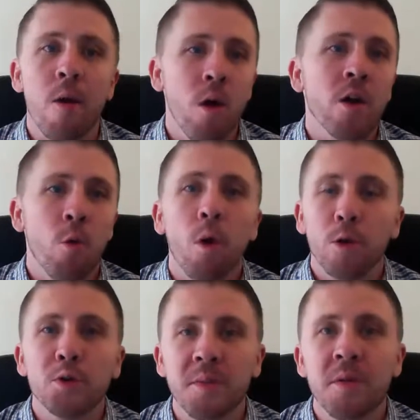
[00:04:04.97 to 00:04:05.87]
I want to
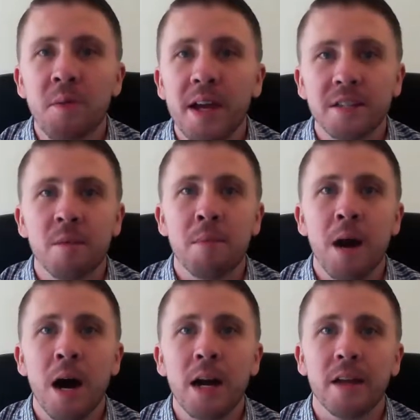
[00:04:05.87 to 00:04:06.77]
work with them and make some
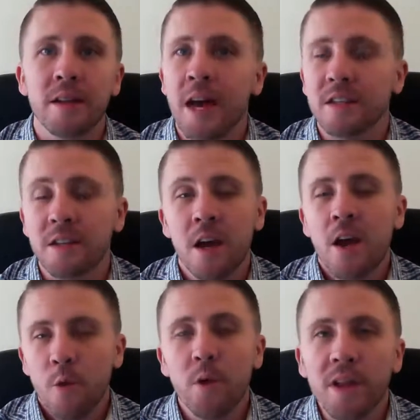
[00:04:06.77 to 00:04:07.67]
money. And that's
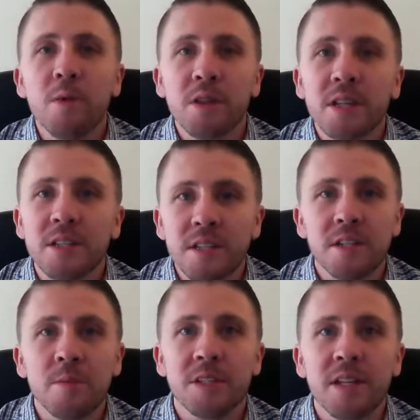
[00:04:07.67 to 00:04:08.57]
really what the
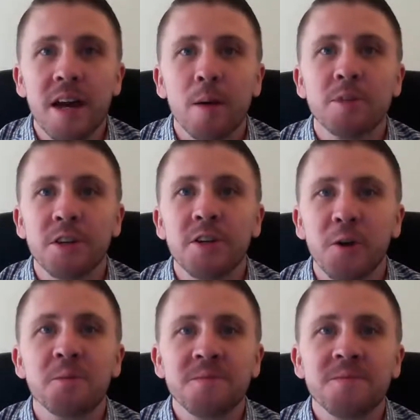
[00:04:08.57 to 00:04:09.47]
system is set up to do.